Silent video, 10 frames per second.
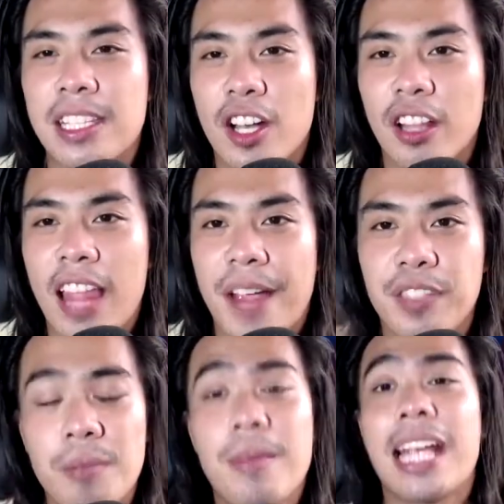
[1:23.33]
in our lives.
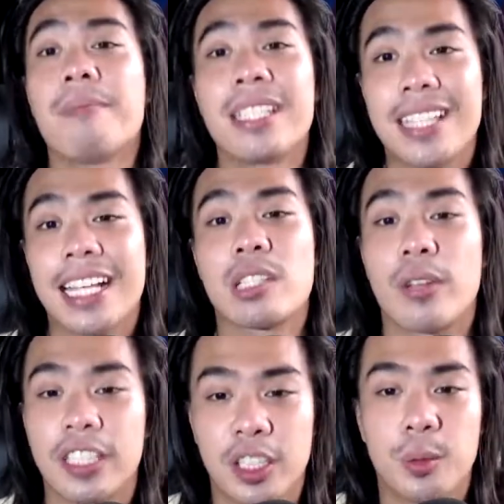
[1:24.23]
So make mistakes
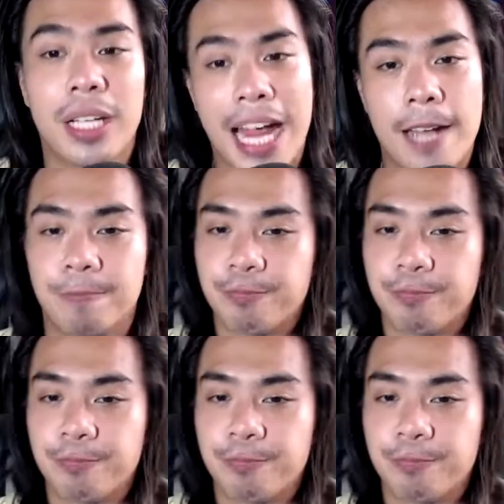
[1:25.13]
when you can.